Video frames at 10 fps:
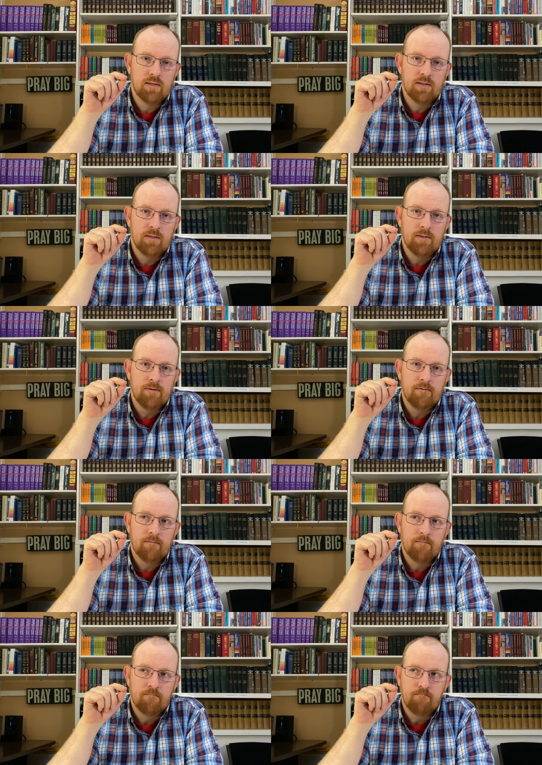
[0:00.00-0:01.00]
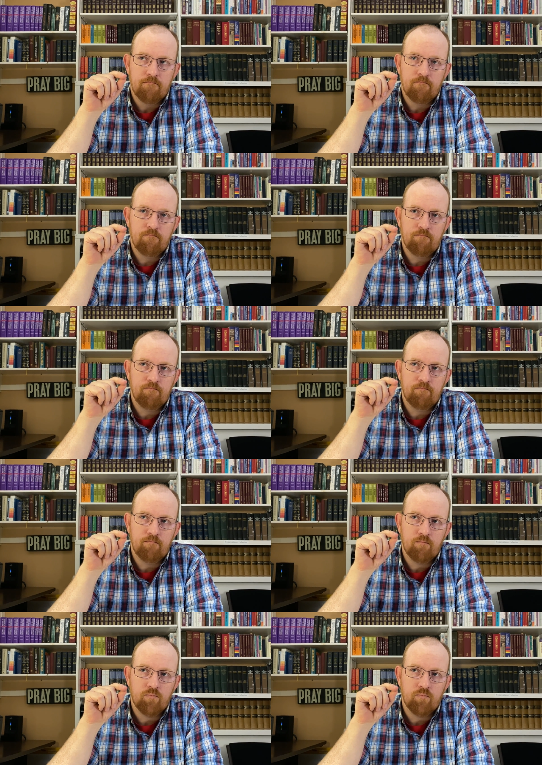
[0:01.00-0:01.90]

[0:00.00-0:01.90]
Nothing is said.